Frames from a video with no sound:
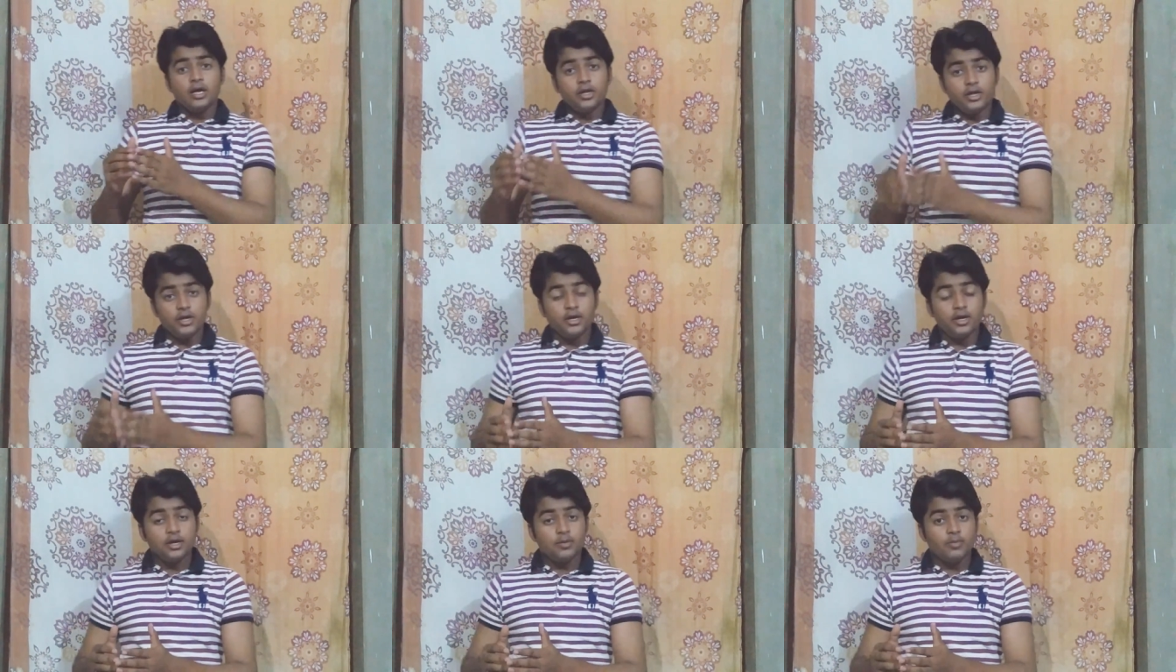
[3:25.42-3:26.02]

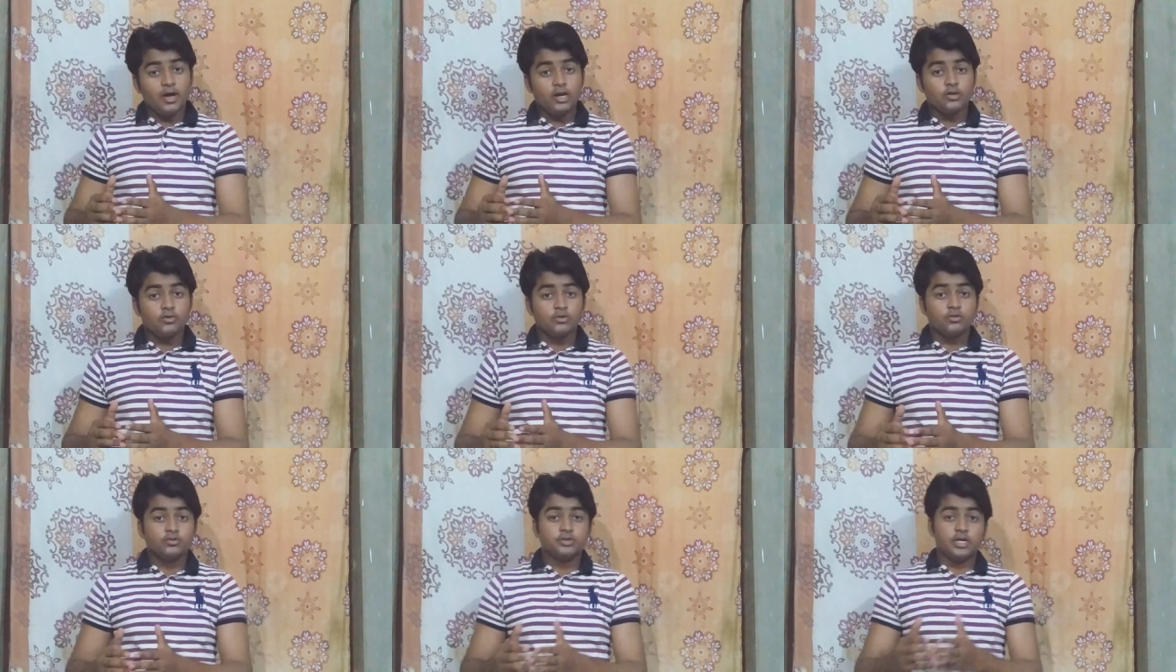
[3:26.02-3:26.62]
air
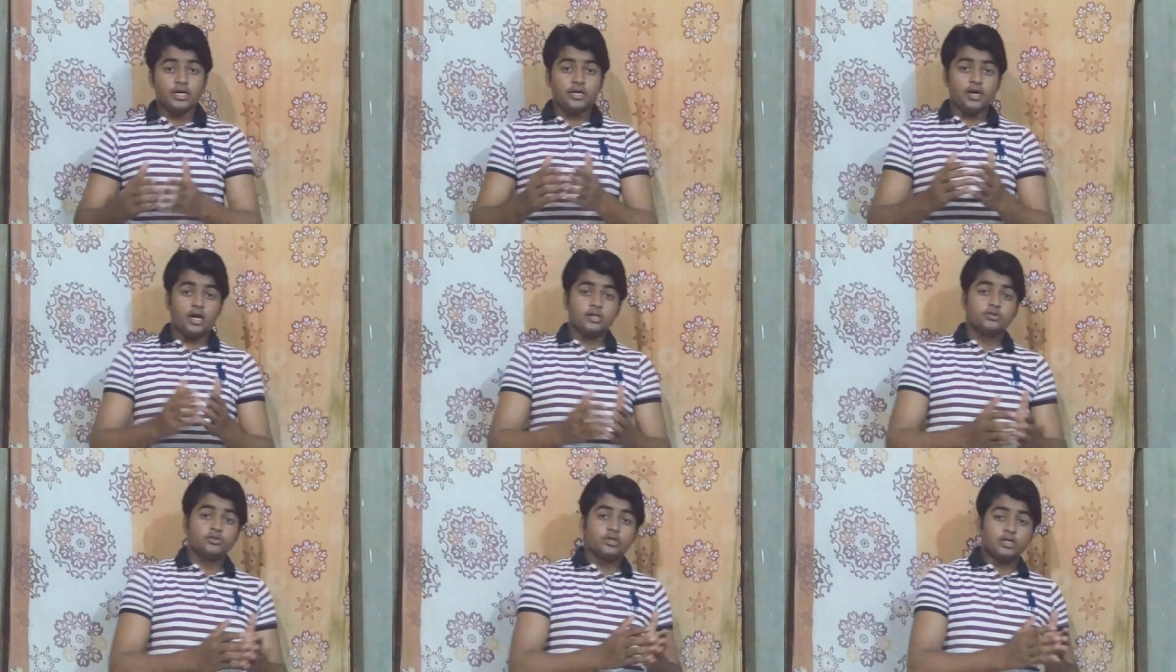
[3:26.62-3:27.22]
molecules and
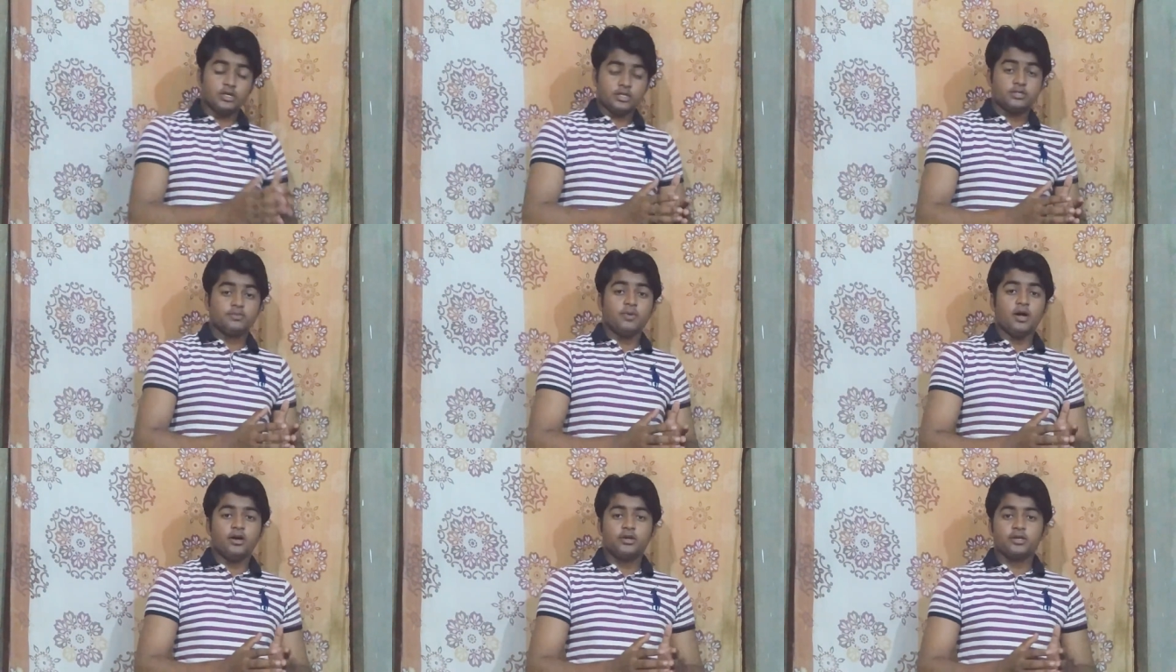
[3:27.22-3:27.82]
also the dust
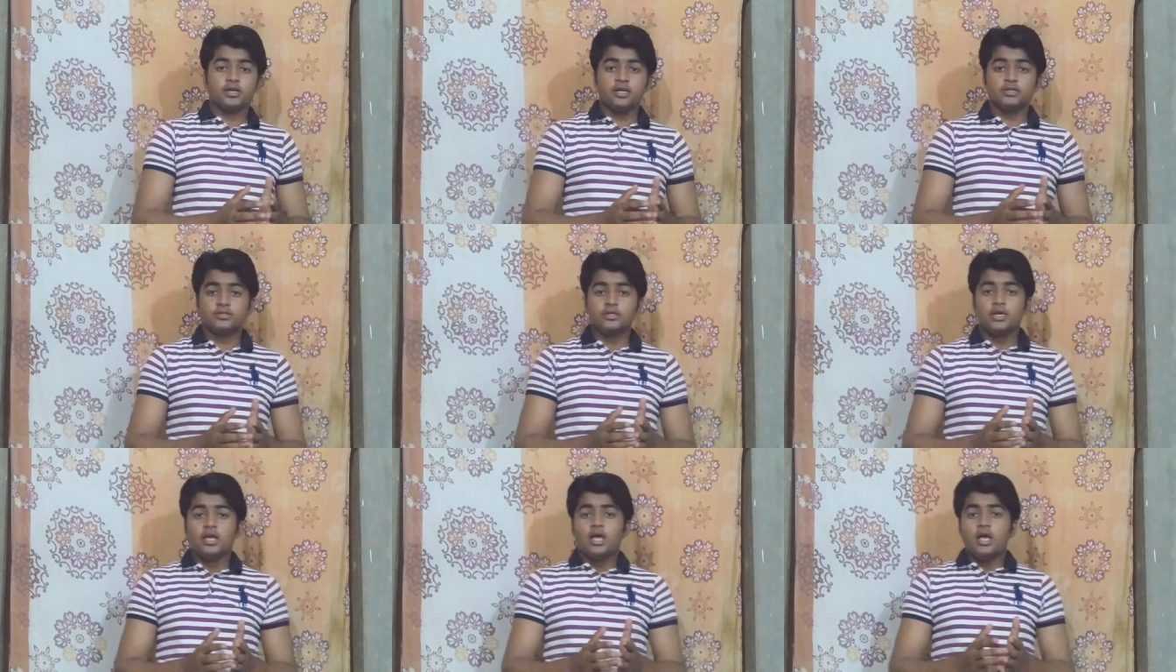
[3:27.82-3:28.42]
particles,
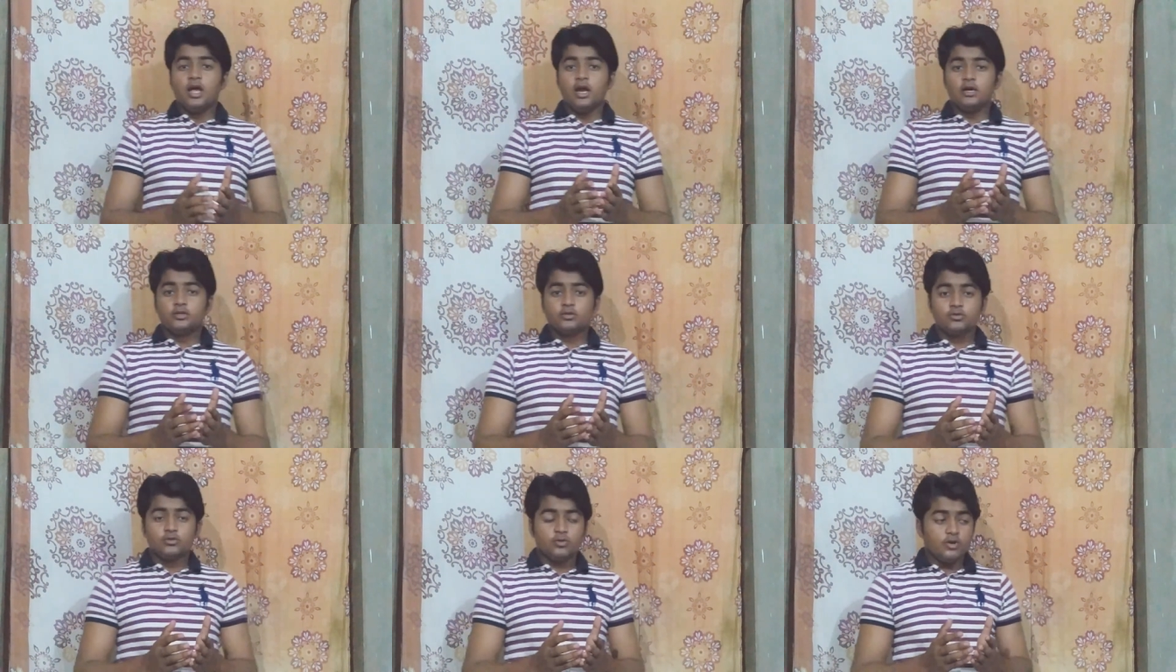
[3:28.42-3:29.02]

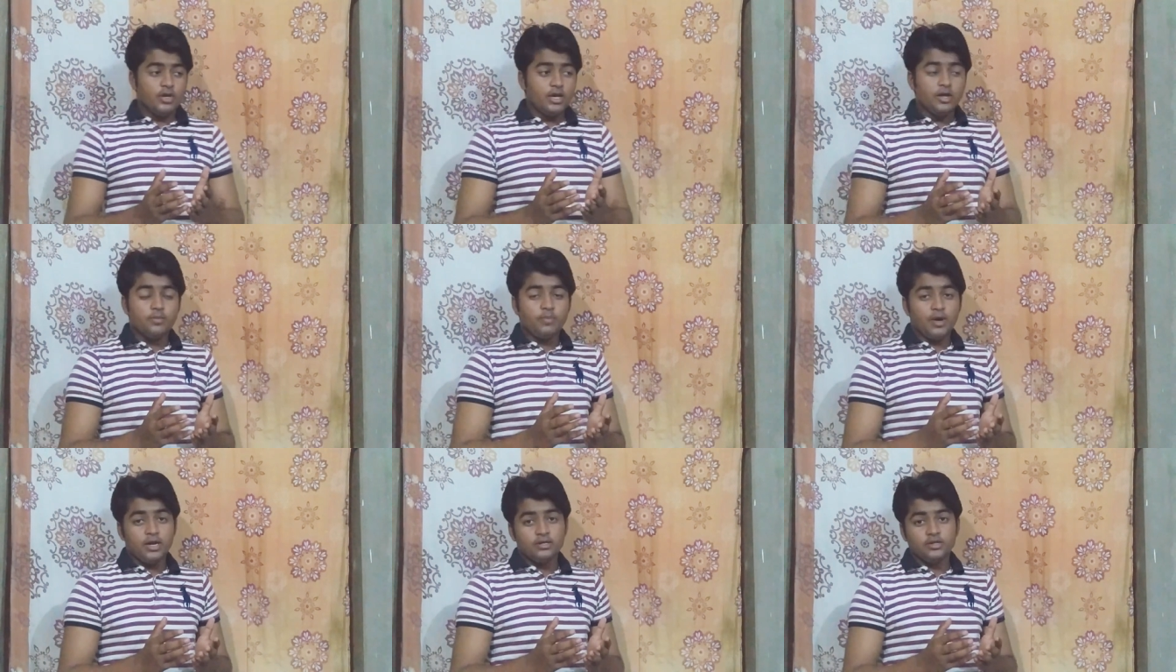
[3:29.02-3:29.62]
and air
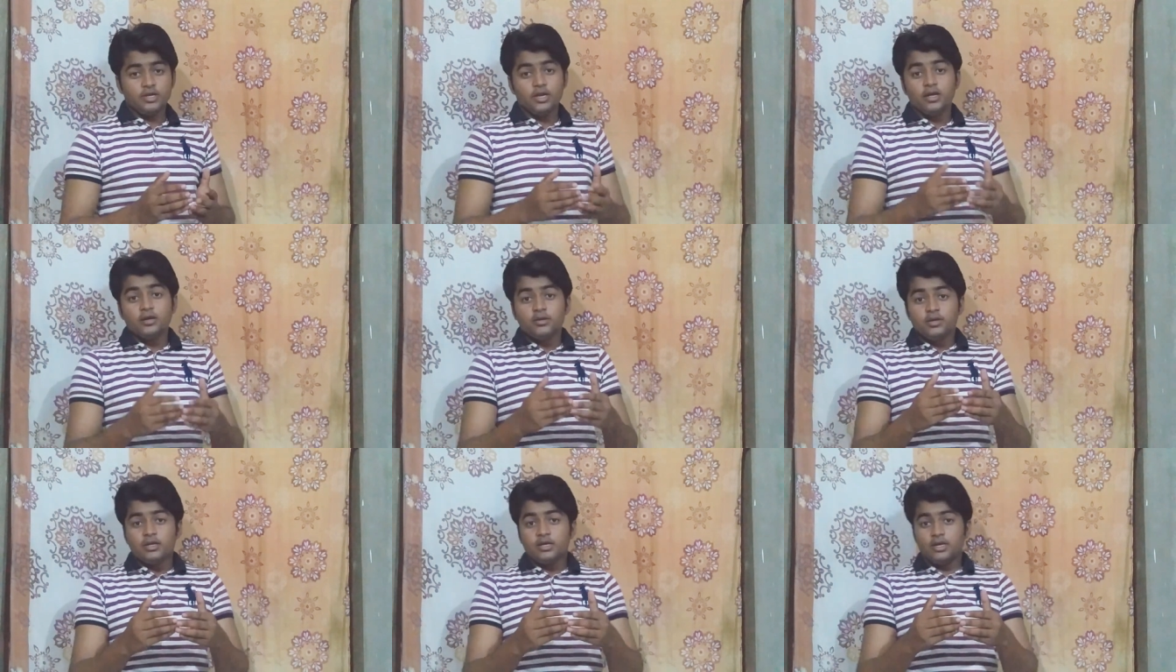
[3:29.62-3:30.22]

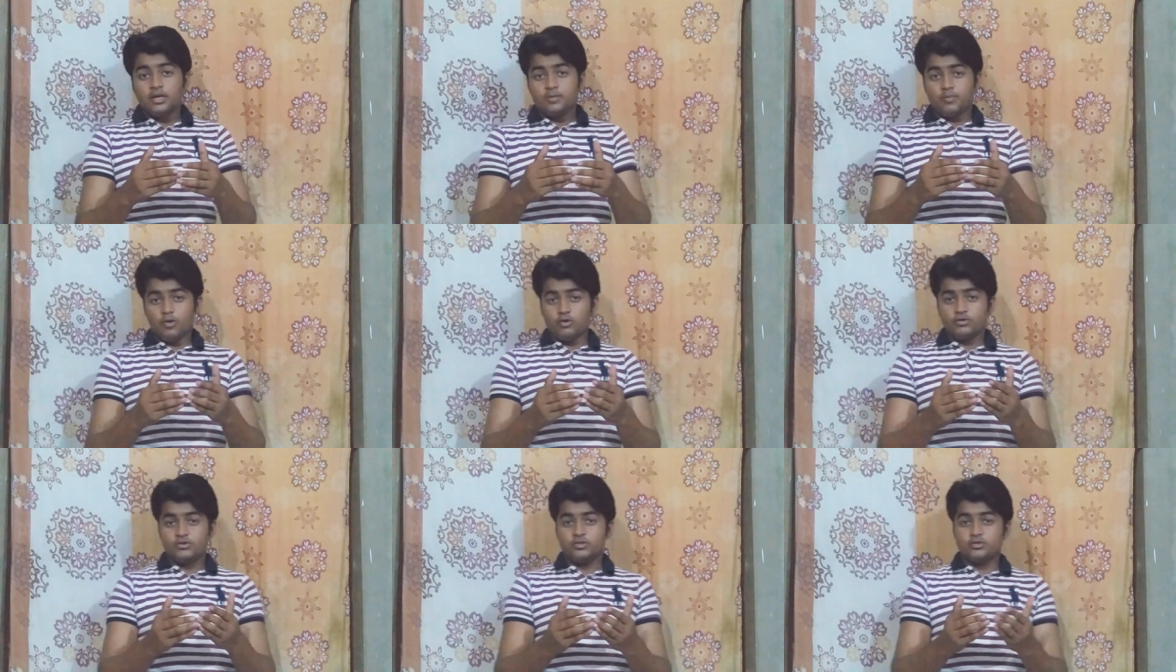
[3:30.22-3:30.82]

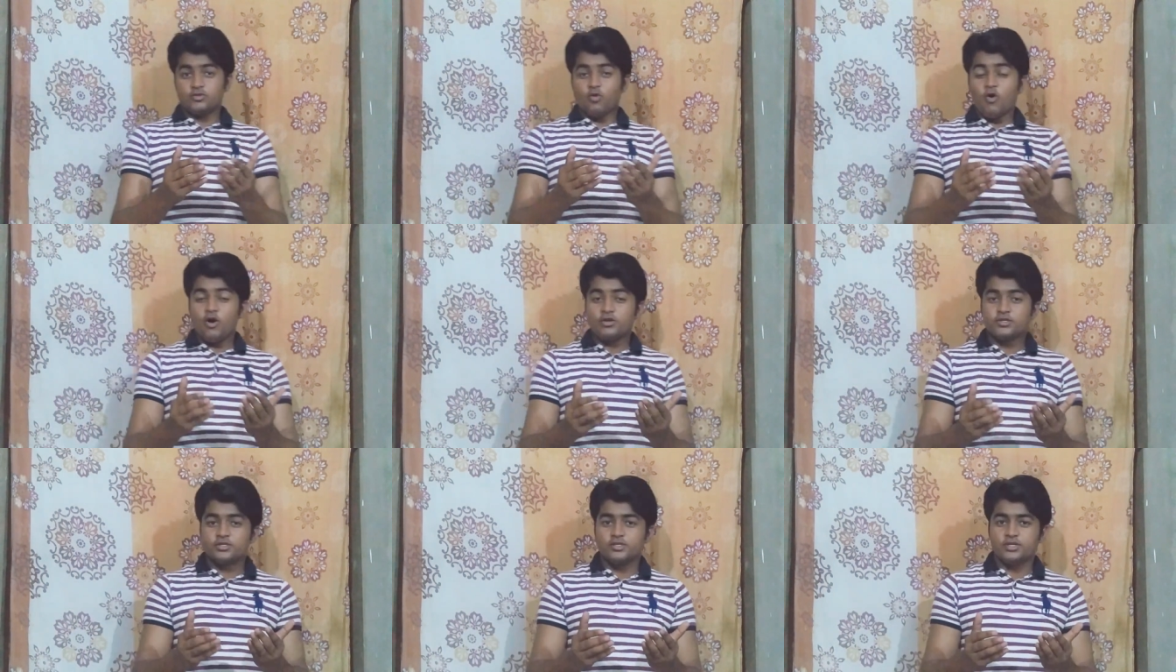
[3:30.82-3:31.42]
pollution is
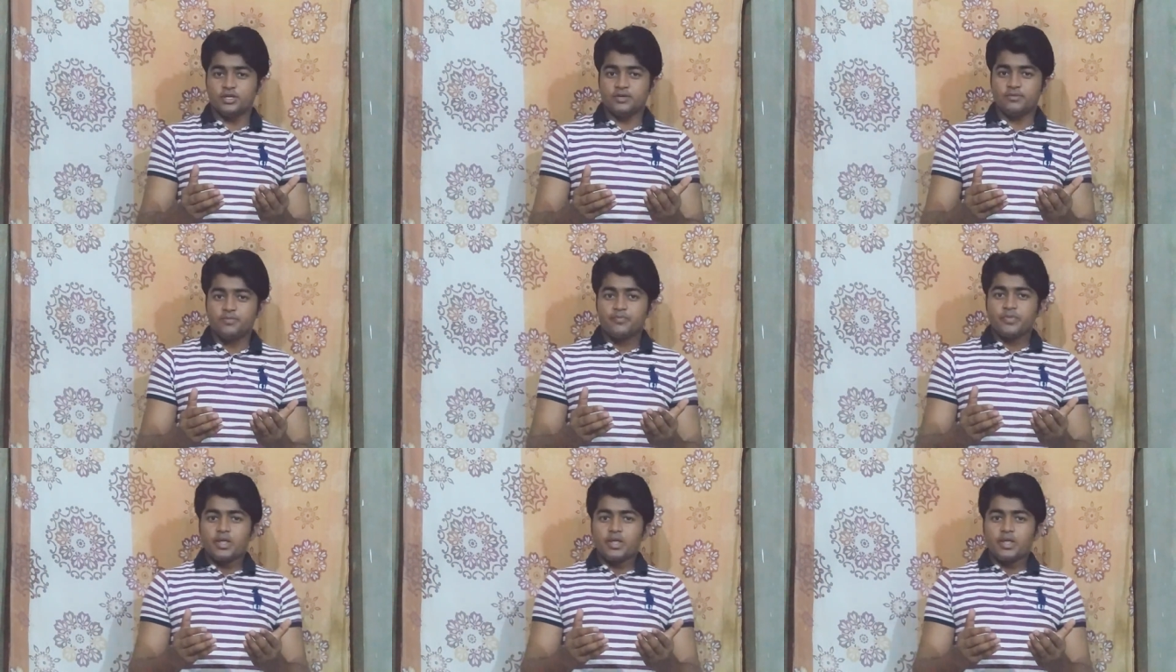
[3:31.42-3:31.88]
oxygen.